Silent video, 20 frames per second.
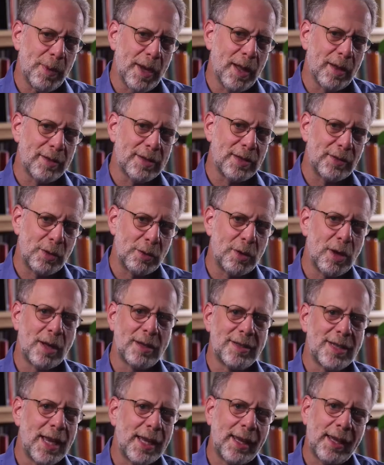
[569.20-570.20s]
balance, if you're
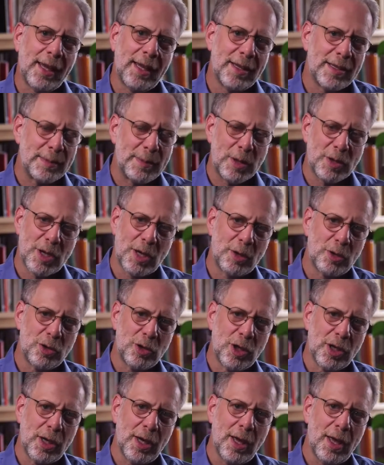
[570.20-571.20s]
not taking in as much
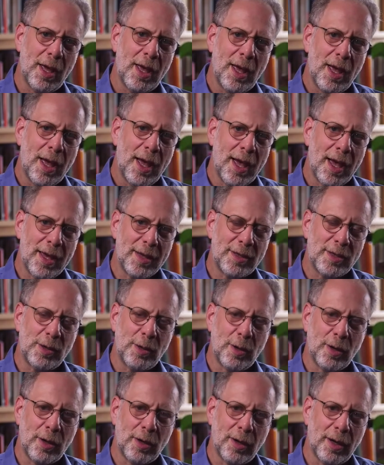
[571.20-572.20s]
energy as
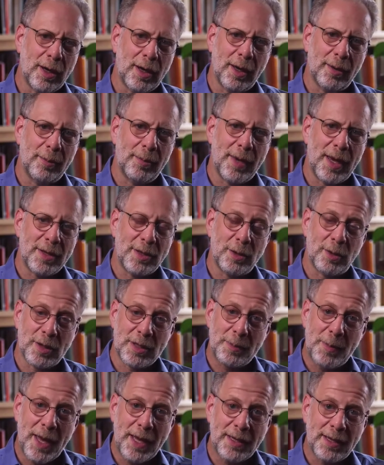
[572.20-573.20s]
you're
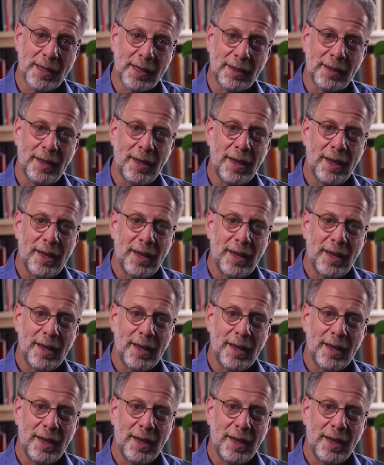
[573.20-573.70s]
expending,